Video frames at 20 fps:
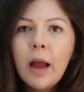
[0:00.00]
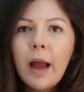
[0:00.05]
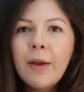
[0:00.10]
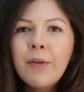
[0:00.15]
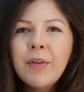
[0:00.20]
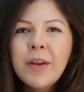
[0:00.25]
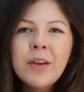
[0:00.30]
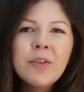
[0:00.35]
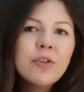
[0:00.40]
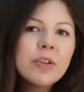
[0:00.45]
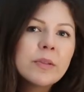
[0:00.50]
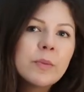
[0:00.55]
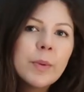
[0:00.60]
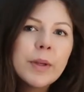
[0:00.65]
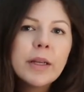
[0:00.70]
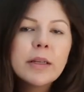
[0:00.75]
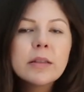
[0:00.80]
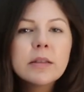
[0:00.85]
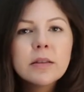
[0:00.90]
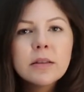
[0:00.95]
I think just
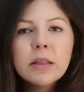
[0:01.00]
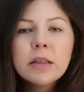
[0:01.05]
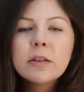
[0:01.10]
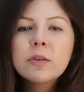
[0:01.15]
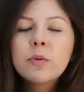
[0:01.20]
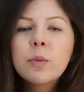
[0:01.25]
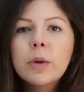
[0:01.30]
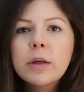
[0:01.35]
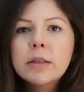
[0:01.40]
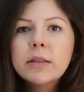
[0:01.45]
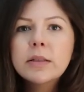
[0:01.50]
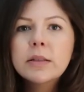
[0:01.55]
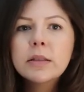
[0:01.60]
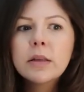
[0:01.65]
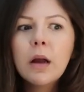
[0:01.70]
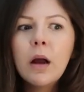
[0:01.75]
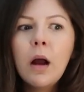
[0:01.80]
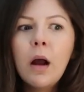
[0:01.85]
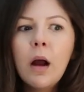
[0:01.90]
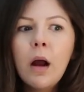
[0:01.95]
because this
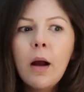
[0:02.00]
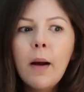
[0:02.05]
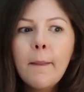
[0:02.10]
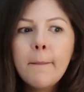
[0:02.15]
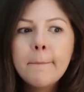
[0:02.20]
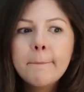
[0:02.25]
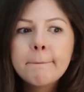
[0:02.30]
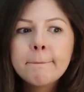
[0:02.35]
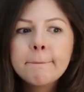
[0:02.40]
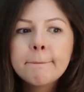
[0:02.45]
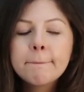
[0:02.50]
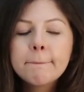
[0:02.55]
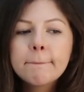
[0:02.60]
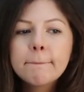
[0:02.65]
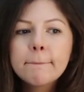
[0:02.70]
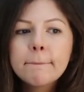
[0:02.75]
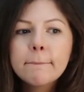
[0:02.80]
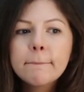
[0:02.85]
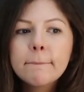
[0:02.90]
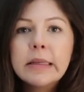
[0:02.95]
was um,
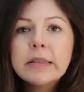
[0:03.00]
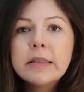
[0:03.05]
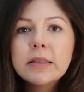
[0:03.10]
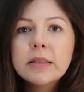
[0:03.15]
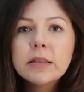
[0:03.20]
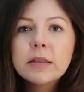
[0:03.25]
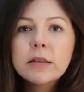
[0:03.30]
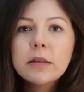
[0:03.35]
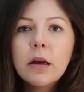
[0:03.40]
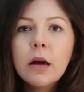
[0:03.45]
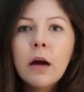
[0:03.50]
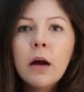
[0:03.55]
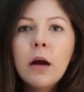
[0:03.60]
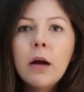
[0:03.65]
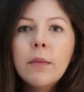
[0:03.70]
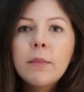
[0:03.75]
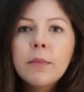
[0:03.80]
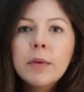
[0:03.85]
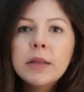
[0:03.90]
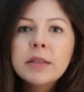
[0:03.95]
this
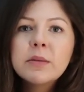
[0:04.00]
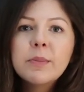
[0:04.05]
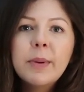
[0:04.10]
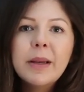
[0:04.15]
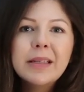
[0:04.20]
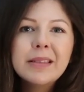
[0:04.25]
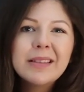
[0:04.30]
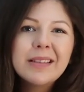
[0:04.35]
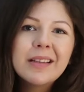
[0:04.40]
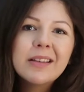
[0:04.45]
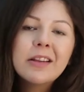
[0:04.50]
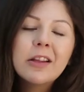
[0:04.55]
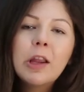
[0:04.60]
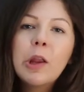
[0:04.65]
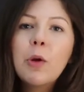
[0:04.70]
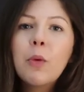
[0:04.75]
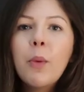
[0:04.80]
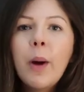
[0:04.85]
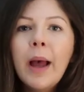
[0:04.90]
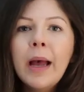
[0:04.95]
um, is based in the
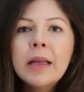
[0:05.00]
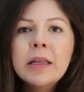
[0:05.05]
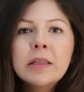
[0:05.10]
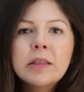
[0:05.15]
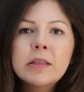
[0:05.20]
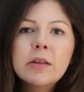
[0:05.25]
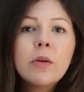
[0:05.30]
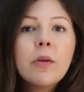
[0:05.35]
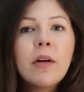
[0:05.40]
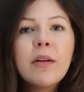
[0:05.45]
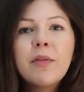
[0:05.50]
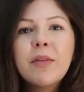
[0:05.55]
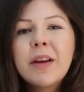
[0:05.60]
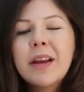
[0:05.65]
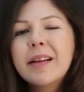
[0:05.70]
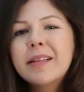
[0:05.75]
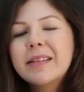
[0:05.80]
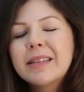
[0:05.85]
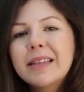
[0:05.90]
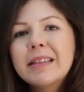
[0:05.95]
US so I
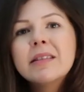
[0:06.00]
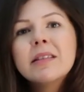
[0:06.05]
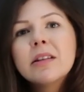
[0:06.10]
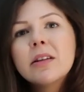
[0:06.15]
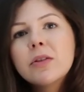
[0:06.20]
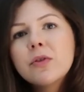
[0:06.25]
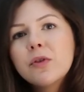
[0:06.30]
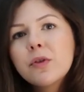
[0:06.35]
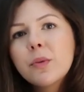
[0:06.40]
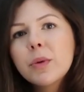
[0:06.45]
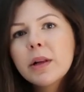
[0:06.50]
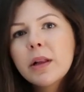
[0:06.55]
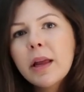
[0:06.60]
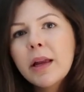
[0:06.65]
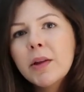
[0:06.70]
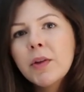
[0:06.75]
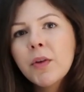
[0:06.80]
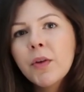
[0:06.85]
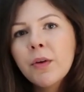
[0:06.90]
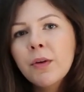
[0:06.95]
think it's easier to
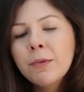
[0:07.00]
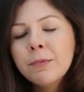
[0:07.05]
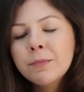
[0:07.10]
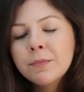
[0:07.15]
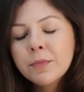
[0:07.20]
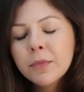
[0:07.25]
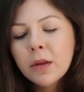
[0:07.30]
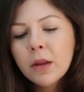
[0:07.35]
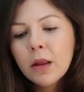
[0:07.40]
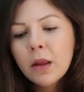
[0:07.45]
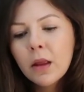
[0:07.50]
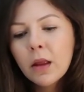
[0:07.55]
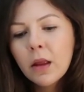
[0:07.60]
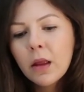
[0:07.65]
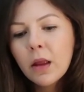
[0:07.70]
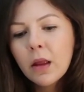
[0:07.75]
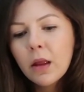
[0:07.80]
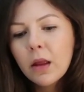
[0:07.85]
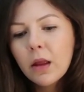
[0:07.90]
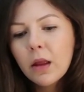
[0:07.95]
relate to
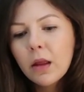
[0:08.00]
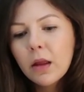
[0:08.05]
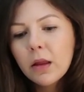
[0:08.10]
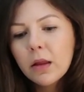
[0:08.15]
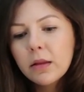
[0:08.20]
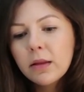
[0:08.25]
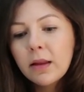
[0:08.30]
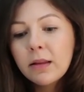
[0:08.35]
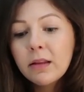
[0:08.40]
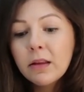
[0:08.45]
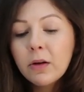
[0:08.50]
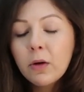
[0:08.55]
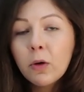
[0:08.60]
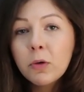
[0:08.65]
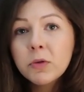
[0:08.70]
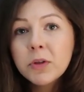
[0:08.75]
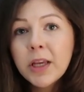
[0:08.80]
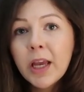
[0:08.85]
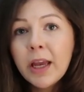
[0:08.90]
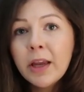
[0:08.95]
than the
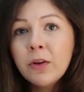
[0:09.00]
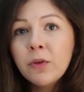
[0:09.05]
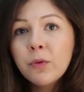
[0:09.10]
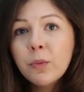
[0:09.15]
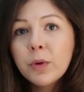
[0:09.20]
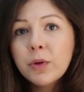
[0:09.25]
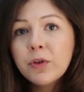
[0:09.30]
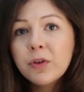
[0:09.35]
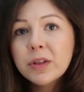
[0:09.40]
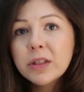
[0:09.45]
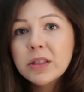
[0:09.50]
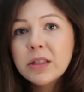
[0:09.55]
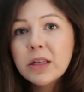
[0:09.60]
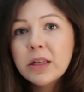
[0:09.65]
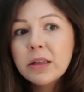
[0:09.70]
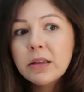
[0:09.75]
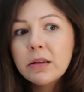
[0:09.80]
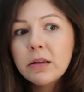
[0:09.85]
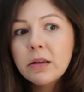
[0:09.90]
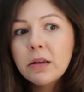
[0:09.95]
gold cage which is
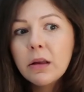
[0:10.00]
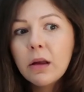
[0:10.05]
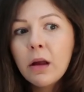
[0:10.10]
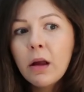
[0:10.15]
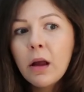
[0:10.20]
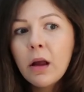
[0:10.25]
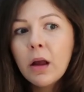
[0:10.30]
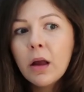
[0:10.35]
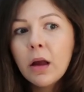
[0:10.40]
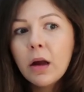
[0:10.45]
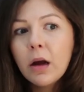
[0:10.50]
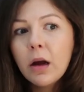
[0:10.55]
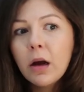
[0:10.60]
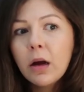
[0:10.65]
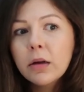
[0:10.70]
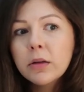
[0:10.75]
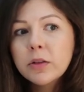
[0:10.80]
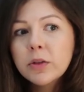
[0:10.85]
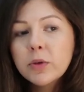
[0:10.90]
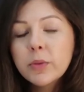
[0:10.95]
in
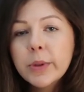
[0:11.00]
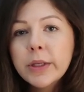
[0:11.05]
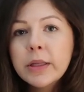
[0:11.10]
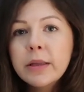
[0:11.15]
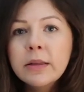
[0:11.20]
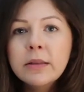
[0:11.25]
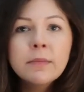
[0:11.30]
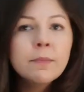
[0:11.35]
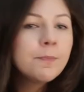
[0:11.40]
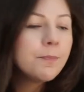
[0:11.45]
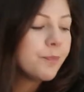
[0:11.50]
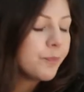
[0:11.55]
uh, Sweden